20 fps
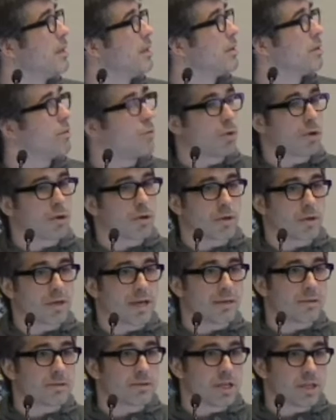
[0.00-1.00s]
work on
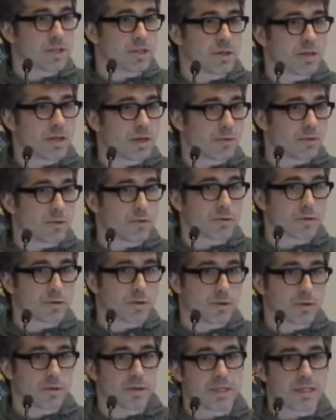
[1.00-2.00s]
annotation errors
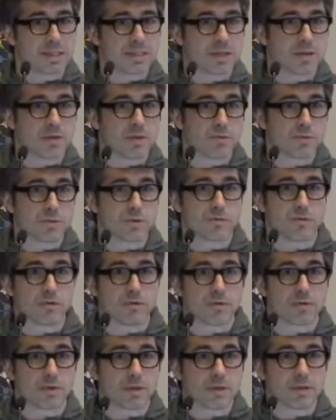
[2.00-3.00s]
on the data used
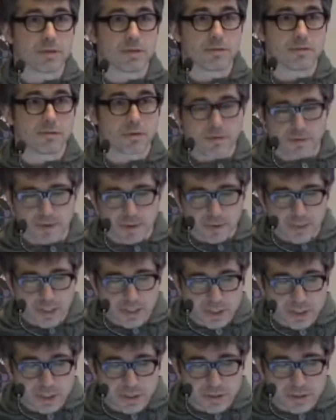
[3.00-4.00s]
for
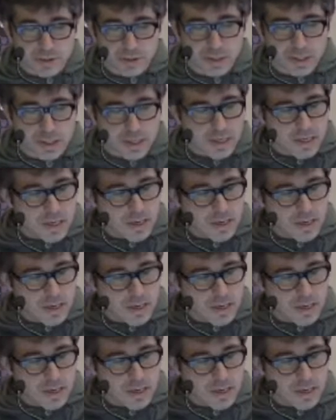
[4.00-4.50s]
evaluation,